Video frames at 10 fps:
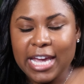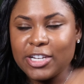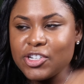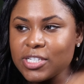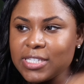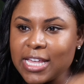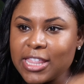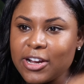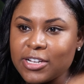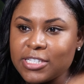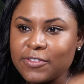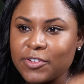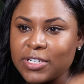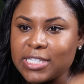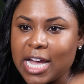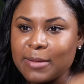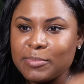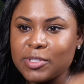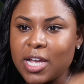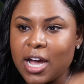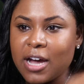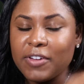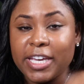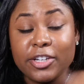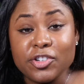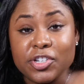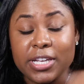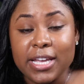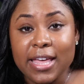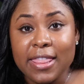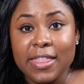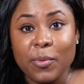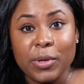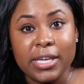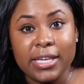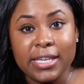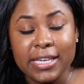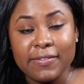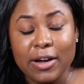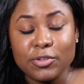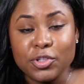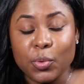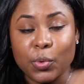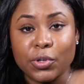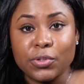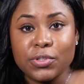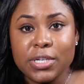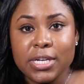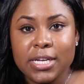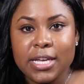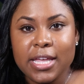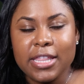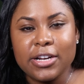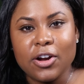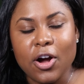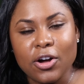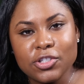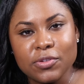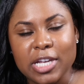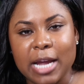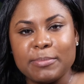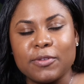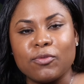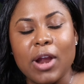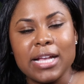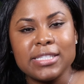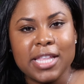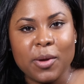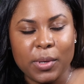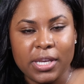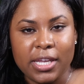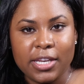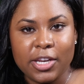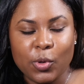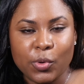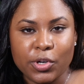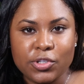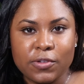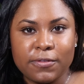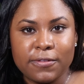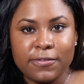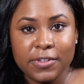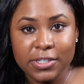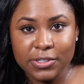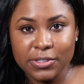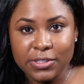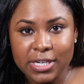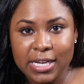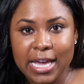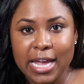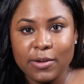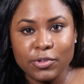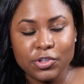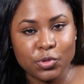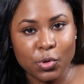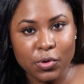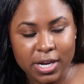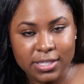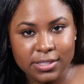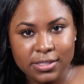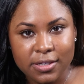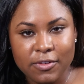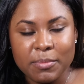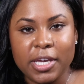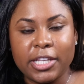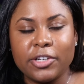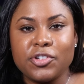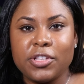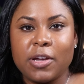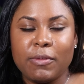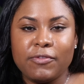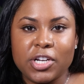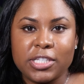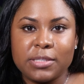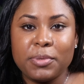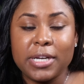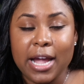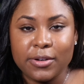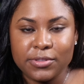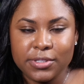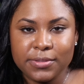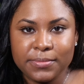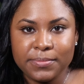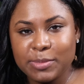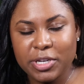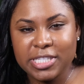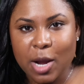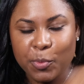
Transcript: And just like there are different types of energy that we give out to the world, There are also types of rest that we need in order to fulfill and restore us from the energy that we've just put out. Let's break